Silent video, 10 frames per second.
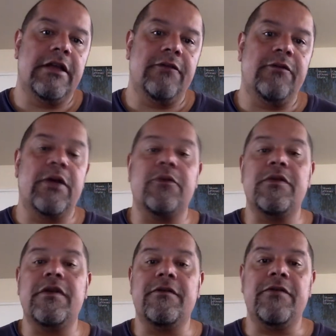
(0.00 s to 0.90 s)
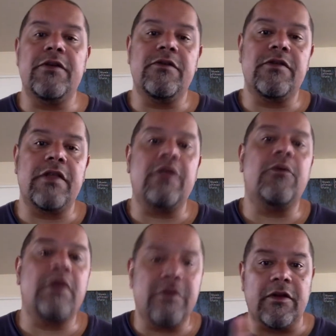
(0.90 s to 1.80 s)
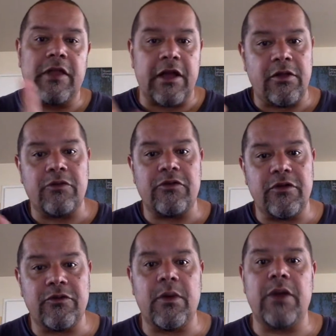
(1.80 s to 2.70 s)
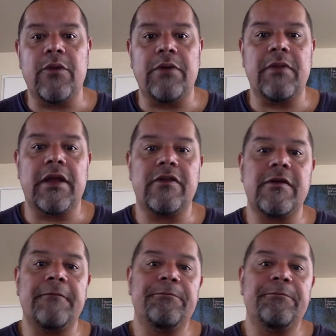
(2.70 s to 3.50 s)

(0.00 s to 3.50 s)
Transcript: frequency of views than the ones that are like closer to 21 minutes,